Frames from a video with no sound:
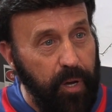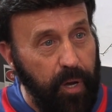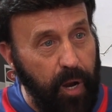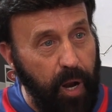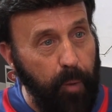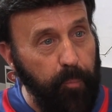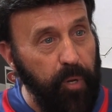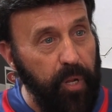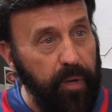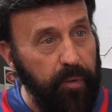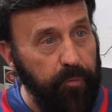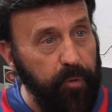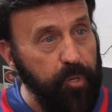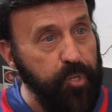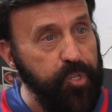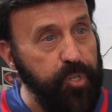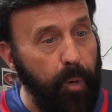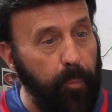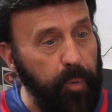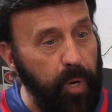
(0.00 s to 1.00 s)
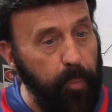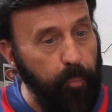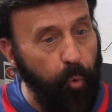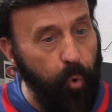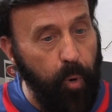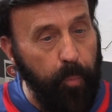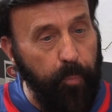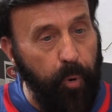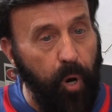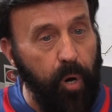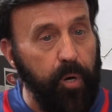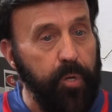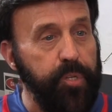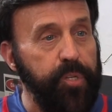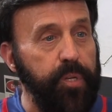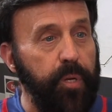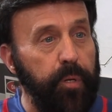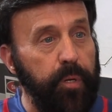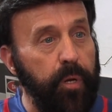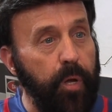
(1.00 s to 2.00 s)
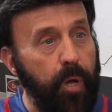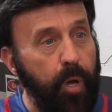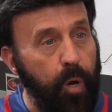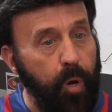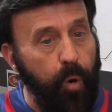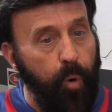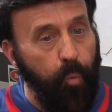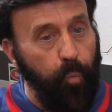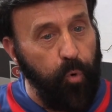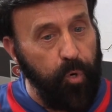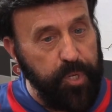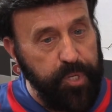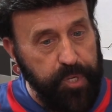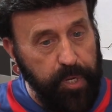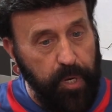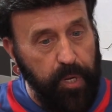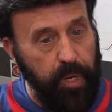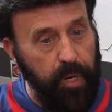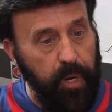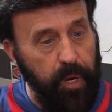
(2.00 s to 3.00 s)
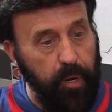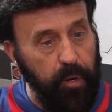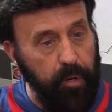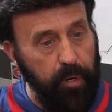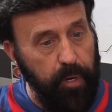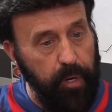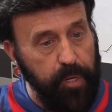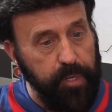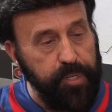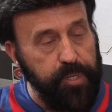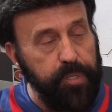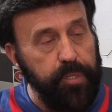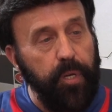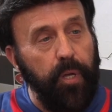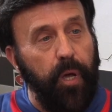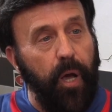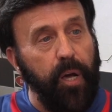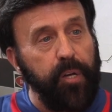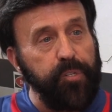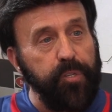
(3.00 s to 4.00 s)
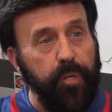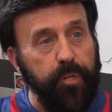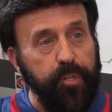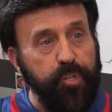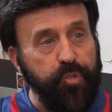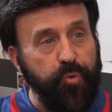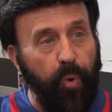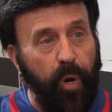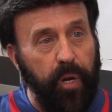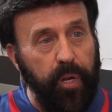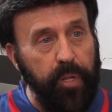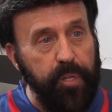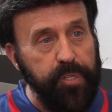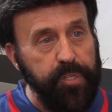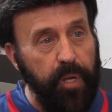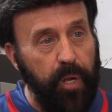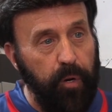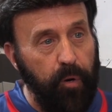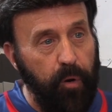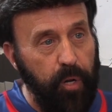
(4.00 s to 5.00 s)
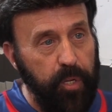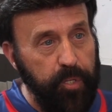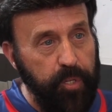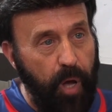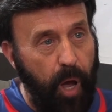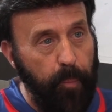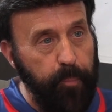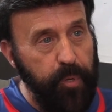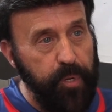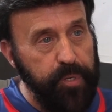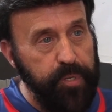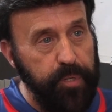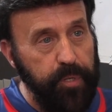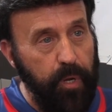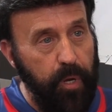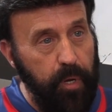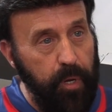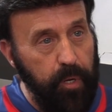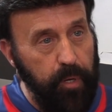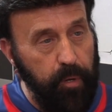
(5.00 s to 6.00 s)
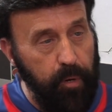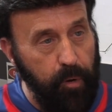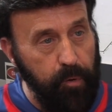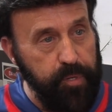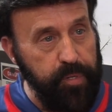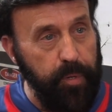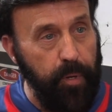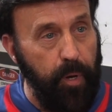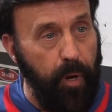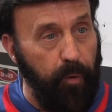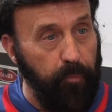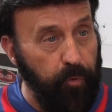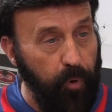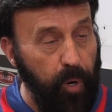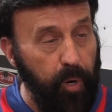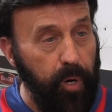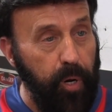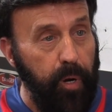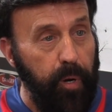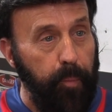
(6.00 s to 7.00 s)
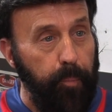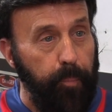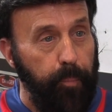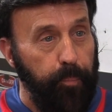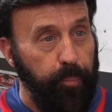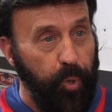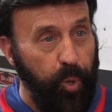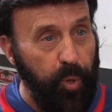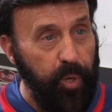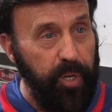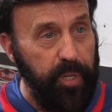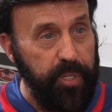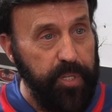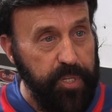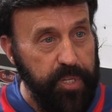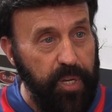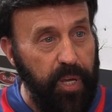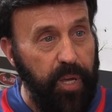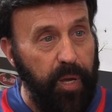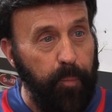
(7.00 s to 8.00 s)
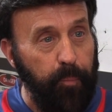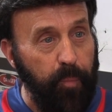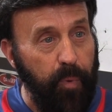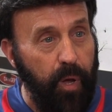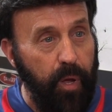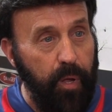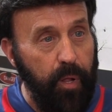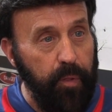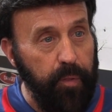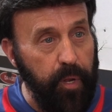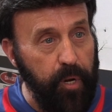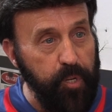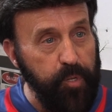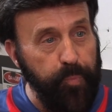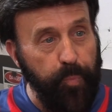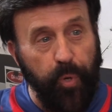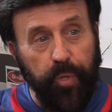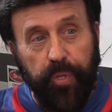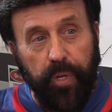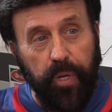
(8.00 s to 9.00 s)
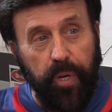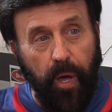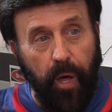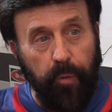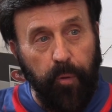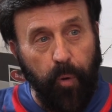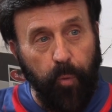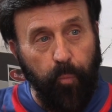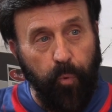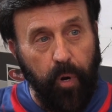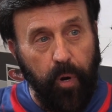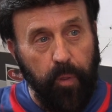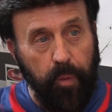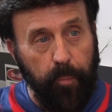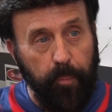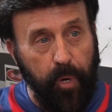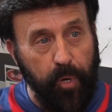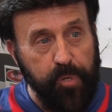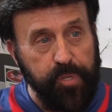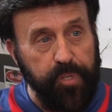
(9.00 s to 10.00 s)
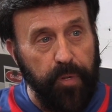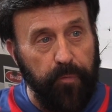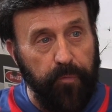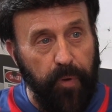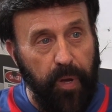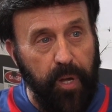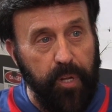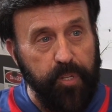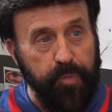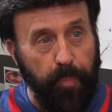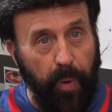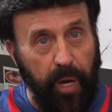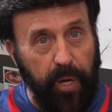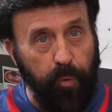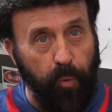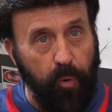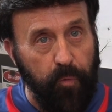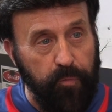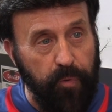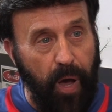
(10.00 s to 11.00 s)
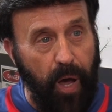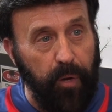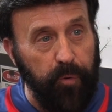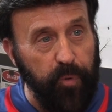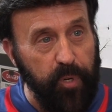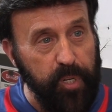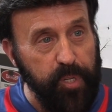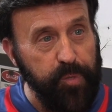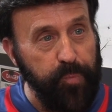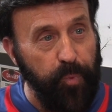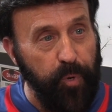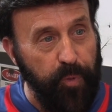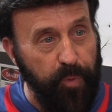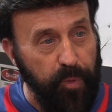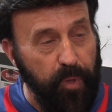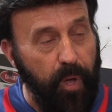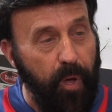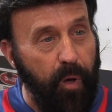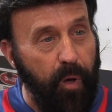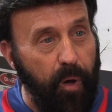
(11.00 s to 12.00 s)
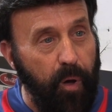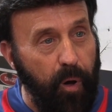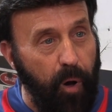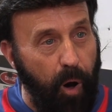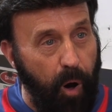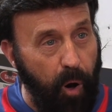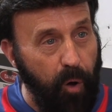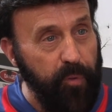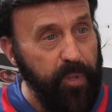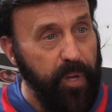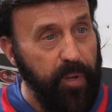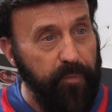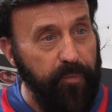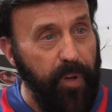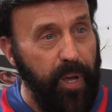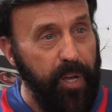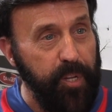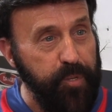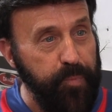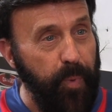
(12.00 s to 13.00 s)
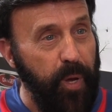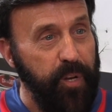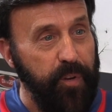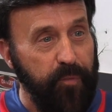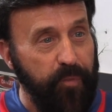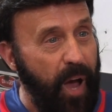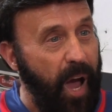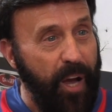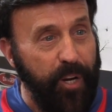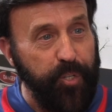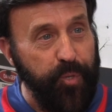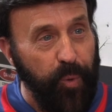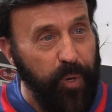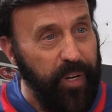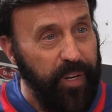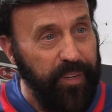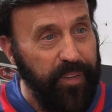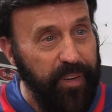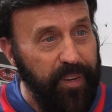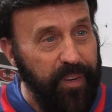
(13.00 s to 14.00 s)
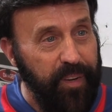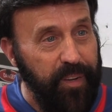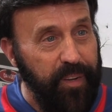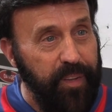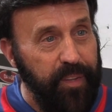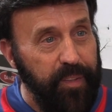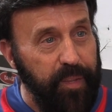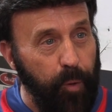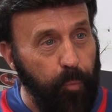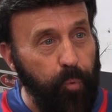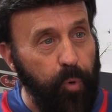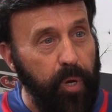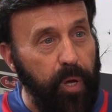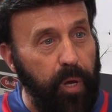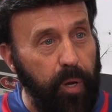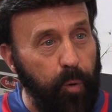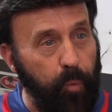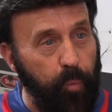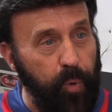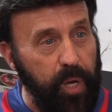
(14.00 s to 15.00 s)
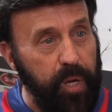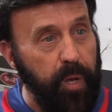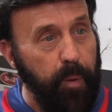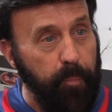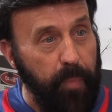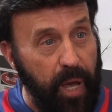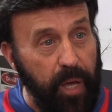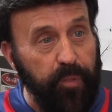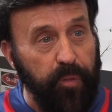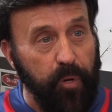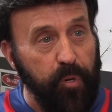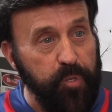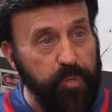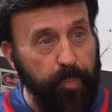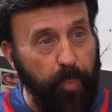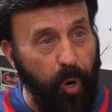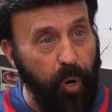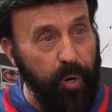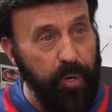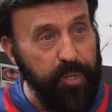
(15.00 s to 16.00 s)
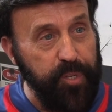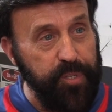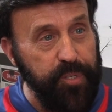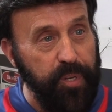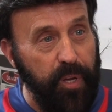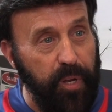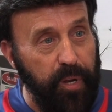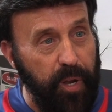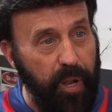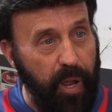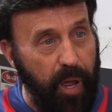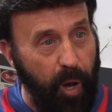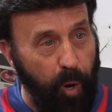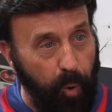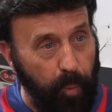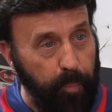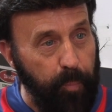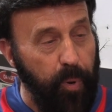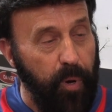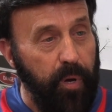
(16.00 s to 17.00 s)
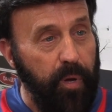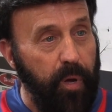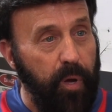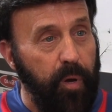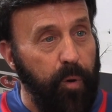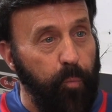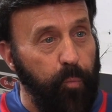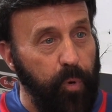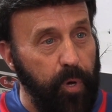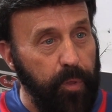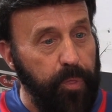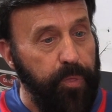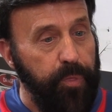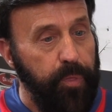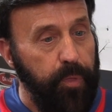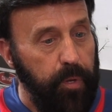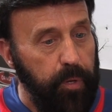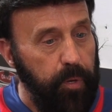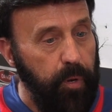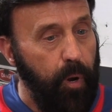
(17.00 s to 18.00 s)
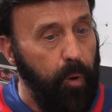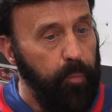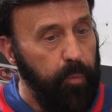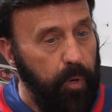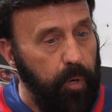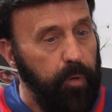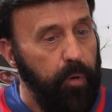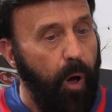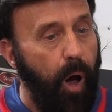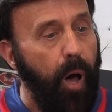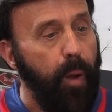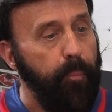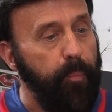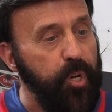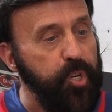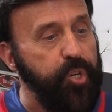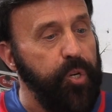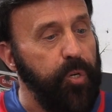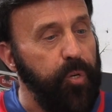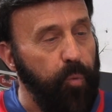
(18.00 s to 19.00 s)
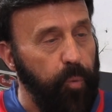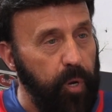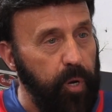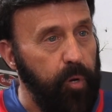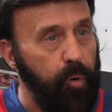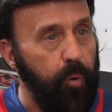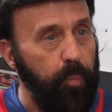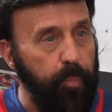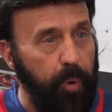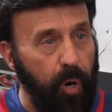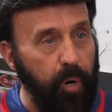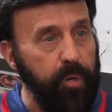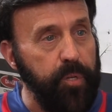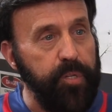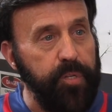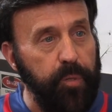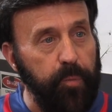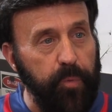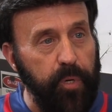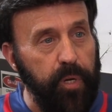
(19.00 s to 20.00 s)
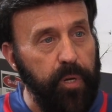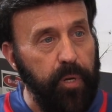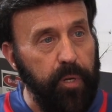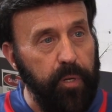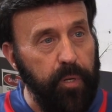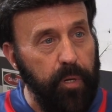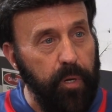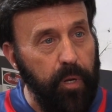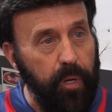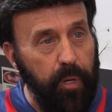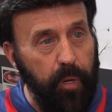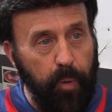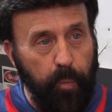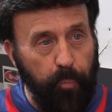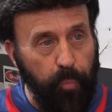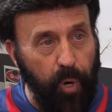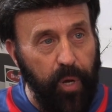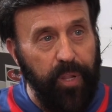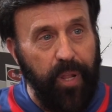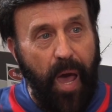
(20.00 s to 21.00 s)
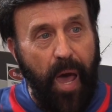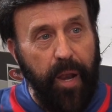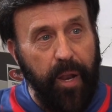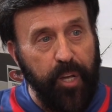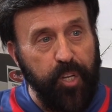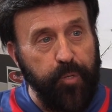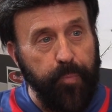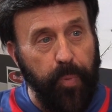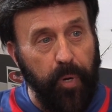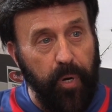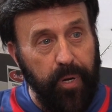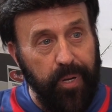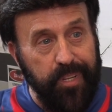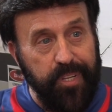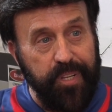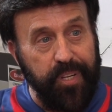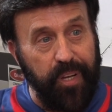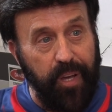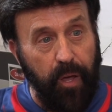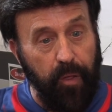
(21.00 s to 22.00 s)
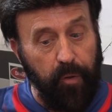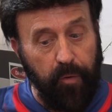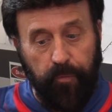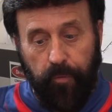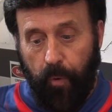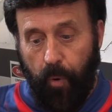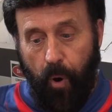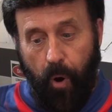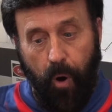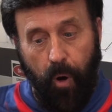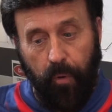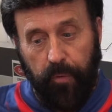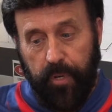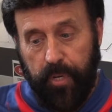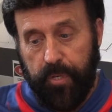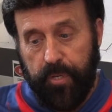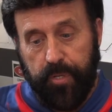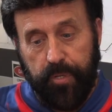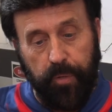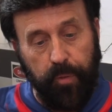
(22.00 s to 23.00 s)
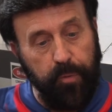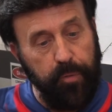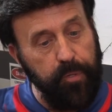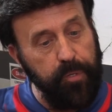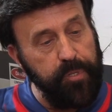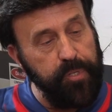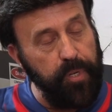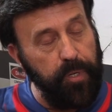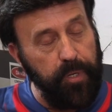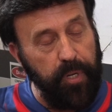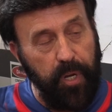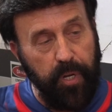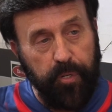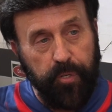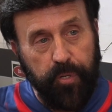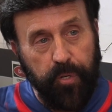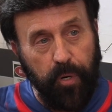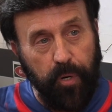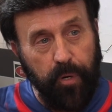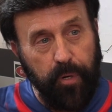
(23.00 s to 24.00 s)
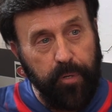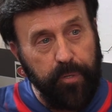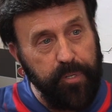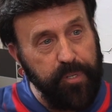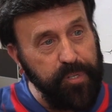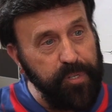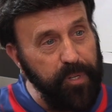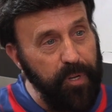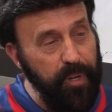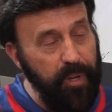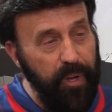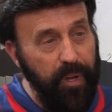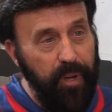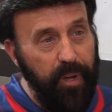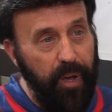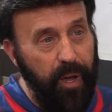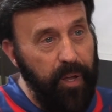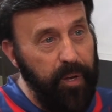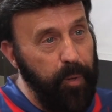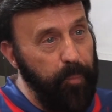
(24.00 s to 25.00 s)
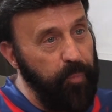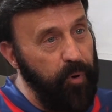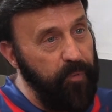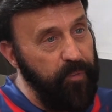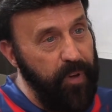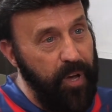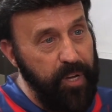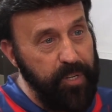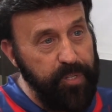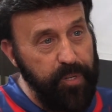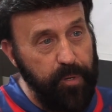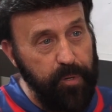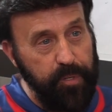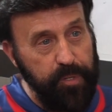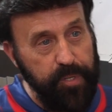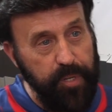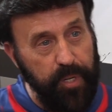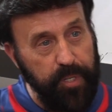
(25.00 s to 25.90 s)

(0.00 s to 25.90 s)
And I believe there's so many more parts. And we're sitting here in this Excellence Training Center on top of, a very brilliant team that has put together one of the most advanced micro foundries with all the advanced manufacturing, that we can make those parts and help with, non-mission critical parts, that we can bring that experience together for all these students and the interns and the professors.